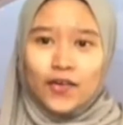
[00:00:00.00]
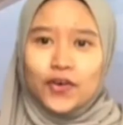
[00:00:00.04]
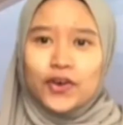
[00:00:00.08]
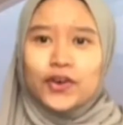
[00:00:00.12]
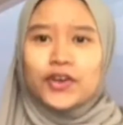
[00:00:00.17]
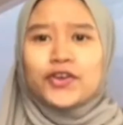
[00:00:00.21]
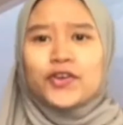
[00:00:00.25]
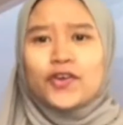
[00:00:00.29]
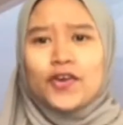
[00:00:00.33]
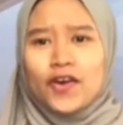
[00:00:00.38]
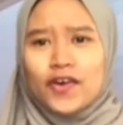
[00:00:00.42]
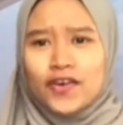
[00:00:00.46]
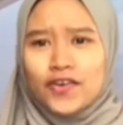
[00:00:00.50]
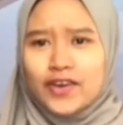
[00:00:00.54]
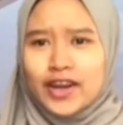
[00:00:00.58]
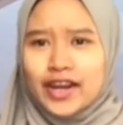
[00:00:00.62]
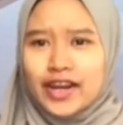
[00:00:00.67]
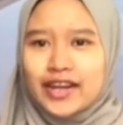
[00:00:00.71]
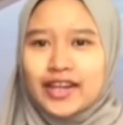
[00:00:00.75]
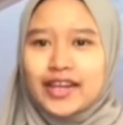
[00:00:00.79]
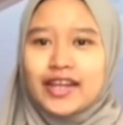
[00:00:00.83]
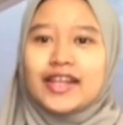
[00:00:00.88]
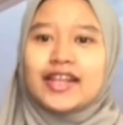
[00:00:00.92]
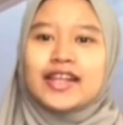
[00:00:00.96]
you
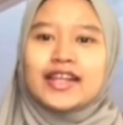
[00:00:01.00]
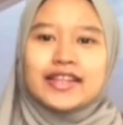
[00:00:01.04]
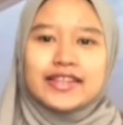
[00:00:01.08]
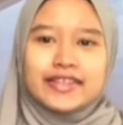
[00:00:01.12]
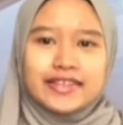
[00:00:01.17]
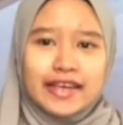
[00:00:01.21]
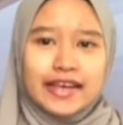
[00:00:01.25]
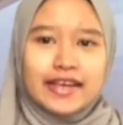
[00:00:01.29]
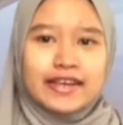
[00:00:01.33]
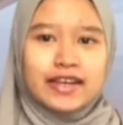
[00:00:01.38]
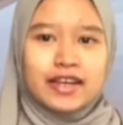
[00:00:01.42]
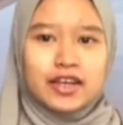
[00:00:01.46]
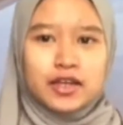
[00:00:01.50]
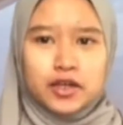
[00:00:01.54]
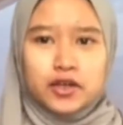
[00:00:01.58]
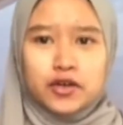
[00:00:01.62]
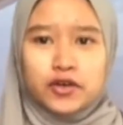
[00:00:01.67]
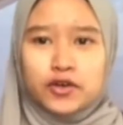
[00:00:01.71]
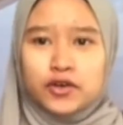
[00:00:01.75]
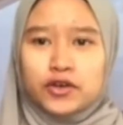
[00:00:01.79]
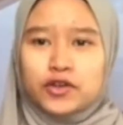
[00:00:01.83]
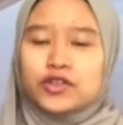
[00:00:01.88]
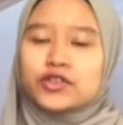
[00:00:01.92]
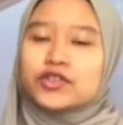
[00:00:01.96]
already take a
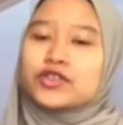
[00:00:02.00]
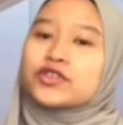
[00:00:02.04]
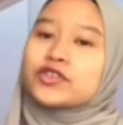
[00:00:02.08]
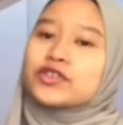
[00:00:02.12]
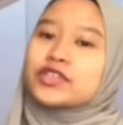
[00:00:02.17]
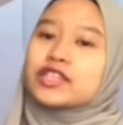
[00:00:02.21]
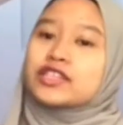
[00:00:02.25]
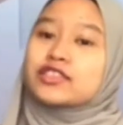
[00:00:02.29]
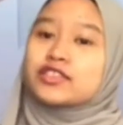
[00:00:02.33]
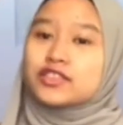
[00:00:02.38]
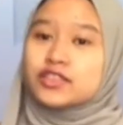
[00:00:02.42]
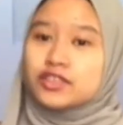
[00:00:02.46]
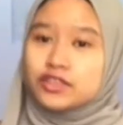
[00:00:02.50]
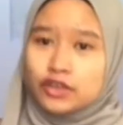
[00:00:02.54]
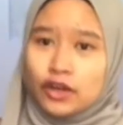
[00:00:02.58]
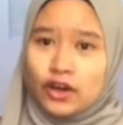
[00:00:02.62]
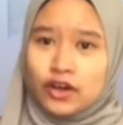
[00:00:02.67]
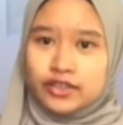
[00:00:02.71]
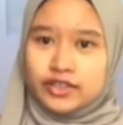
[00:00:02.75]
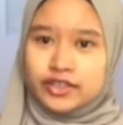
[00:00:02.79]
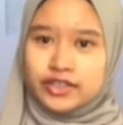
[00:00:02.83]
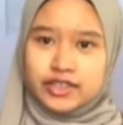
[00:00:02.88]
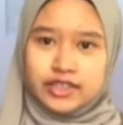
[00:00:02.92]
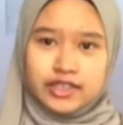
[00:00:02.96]
look to the
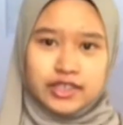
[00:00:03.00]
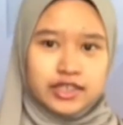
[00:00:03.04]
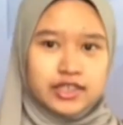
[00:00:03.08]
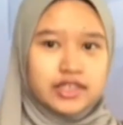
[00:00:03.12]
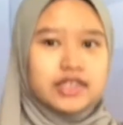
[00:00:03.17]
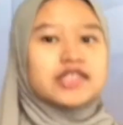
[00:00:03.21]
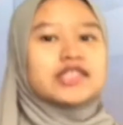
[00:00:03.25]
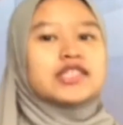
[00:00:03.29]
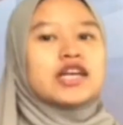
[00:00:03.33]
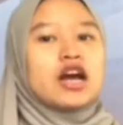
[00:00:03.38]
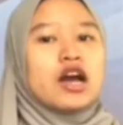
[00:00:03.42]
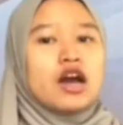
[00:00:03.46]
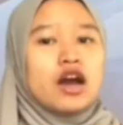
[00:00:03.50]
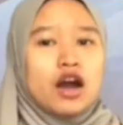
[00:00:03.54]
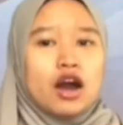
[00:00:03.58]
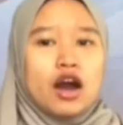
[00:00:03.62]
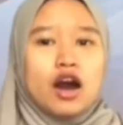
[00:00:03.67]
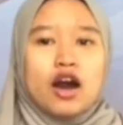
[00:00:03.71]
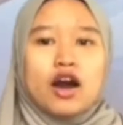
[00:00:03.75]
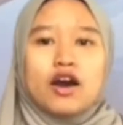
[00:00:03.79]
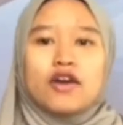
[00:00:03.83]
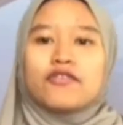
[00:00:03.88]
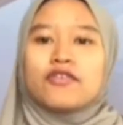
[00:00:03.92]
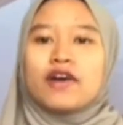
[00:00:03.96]
sources
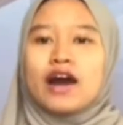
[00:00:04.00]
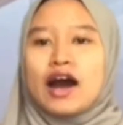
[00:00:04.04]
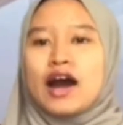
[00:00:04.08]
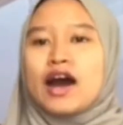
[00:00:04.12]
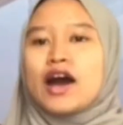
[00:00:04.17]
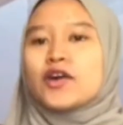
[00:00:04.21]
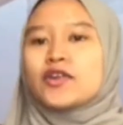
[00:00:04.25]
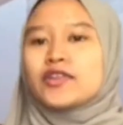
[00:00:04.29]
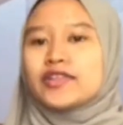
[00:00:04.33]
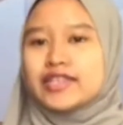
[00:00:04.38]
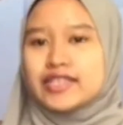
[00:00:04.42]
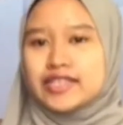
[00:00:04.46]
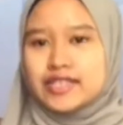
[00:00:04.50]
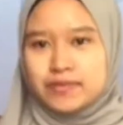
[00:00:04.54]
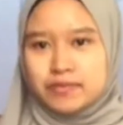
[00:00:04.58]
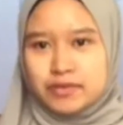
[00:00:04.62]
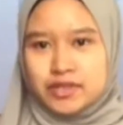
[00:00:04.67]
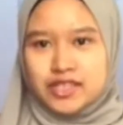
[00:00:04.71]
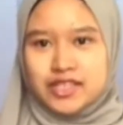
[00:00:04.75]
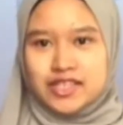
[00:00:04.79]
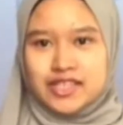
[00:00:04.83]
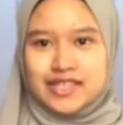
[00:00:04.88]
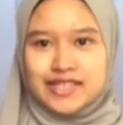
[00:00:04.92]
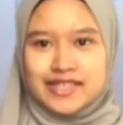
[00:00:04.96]
of how this
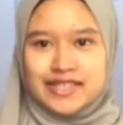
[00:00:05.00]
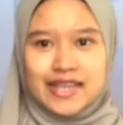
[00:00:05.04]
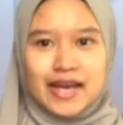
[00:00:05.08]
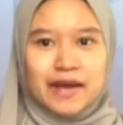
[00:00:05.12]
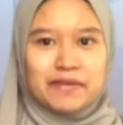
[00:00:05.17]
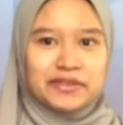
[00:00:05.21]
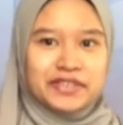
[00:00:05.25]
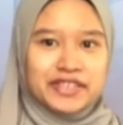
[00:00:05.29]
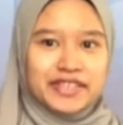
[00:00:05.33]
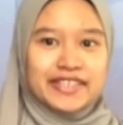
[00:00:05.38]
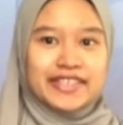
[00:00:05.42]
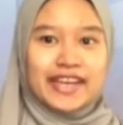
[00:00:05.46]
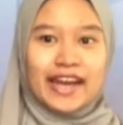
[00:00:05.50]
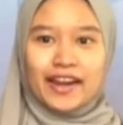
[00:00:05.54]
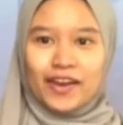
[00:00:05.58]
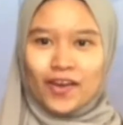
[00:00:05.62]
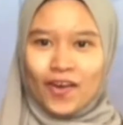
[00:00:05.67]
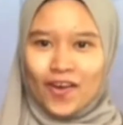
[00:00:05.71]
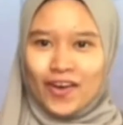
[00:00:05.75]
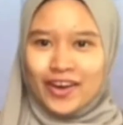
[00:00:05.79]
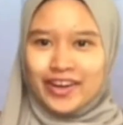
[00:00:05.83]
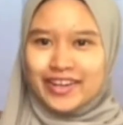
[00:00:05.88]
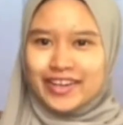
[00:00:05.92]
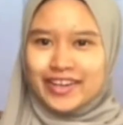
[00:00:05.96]
misconception can
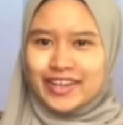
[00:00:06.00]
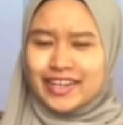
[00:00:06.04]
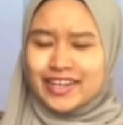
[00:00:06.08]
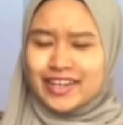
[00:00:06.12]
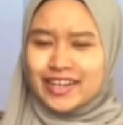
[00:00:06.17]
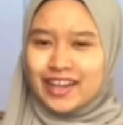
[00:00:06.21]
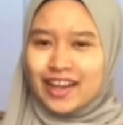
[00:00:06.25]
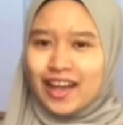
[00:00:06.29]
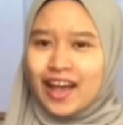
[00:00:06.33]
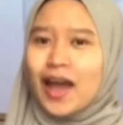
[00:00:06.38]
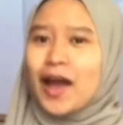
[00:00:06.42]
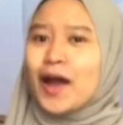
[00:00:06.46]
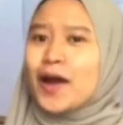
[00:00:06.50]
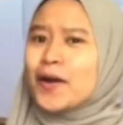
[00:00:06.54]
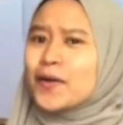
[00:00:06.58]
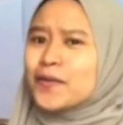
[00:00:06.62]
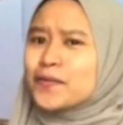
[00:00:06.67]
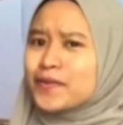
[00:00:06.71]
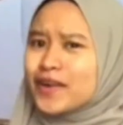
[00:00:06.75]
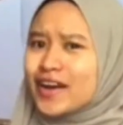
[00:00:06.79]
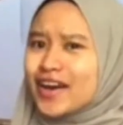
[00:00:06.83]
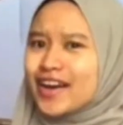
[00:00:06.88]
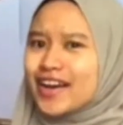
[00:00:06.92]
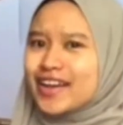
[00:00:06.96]
occur.
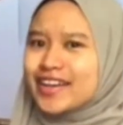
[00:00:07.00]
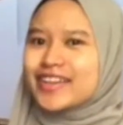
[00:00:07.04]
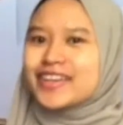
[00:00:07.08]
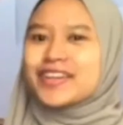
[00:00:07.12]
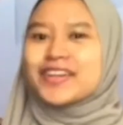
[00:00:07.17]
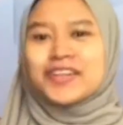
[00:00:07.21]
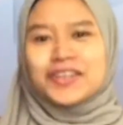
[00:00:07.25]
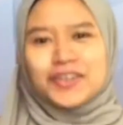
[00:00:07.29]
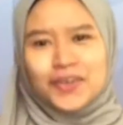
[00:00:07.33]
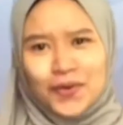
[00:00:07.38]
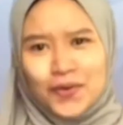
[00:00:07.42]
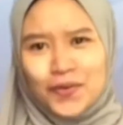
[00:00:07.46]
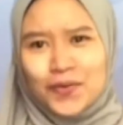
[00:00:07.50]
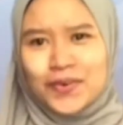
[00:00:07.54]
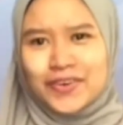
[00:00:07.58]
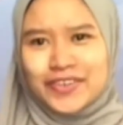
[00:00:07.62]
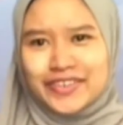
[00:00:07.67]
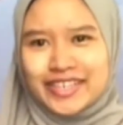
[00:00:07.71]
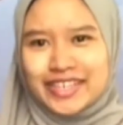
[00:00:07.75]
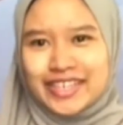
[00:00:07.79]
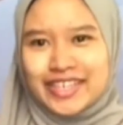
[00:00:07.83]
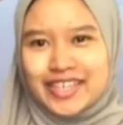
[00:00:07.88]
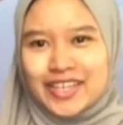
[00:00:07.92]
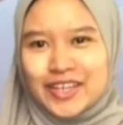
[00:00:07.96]
But don't
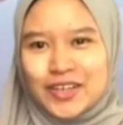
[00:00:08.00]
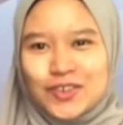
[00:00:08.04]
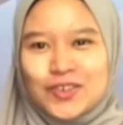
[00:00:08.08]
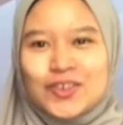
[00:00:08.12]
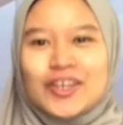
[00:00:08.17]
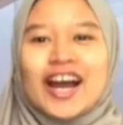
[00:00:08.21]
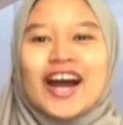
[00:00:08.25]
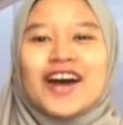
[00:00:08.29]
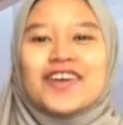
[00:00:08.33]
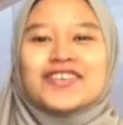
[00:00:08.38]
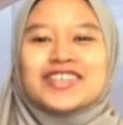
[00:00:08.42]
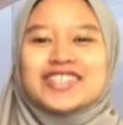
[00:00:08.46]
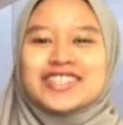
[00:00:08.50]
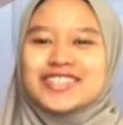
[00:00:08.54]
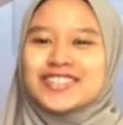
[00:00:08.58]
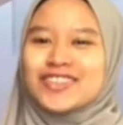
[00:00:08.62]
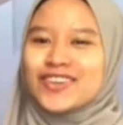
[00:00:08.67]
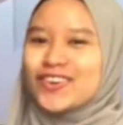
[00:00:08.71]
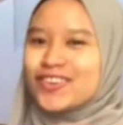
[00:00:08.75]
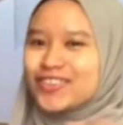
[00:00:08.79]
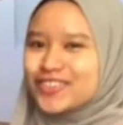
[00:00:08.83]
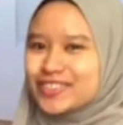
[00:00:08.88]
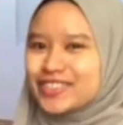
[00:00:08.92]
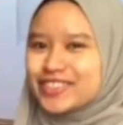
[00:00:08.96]
worry, we have a
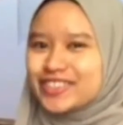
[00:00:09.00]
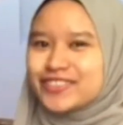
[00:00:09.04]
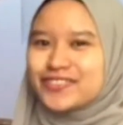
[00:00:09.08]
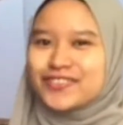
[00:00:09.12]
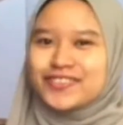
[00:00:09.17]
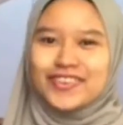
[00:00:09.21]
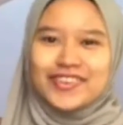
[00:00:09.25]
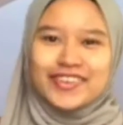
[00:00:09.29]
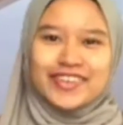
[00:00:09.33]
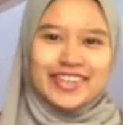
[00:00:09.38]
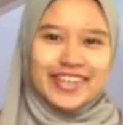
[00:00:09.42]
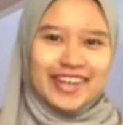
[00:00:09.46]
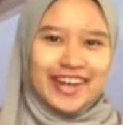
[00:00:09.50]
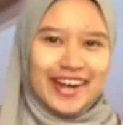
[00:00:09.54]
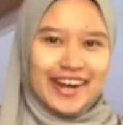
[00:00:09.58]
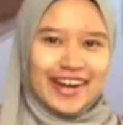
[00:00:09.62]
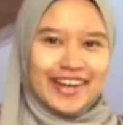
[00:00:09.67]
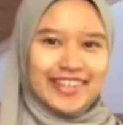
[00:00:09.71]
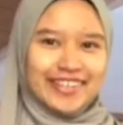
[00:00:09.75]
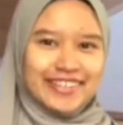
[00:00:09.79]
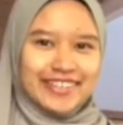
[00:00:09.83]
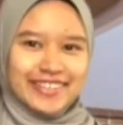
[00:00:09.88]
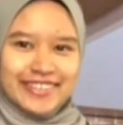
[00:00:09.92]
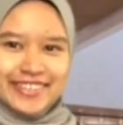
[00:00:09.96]
solution for you guys.